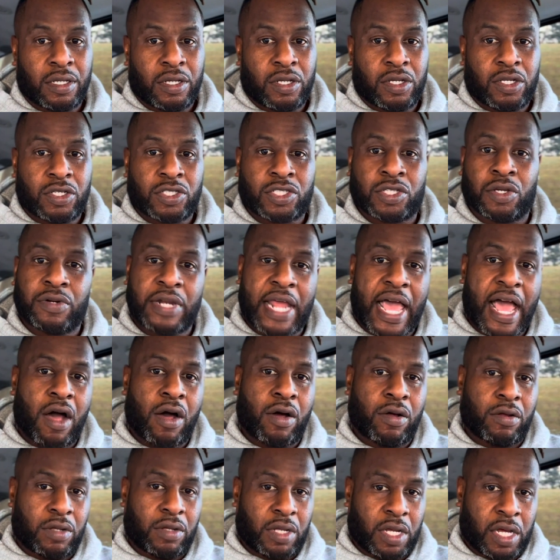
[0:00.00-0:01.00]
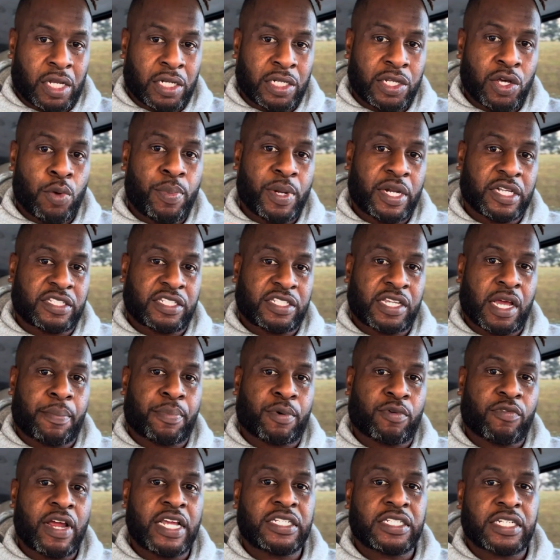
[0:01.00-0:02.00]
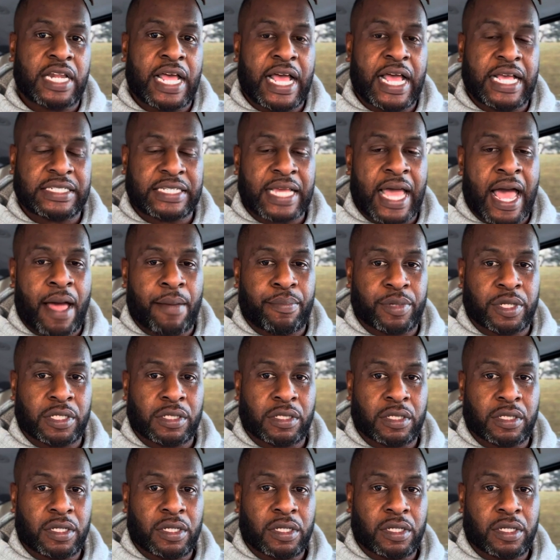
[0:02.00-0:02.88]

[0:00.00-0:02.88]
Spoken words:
So now a little bit of separation has happened.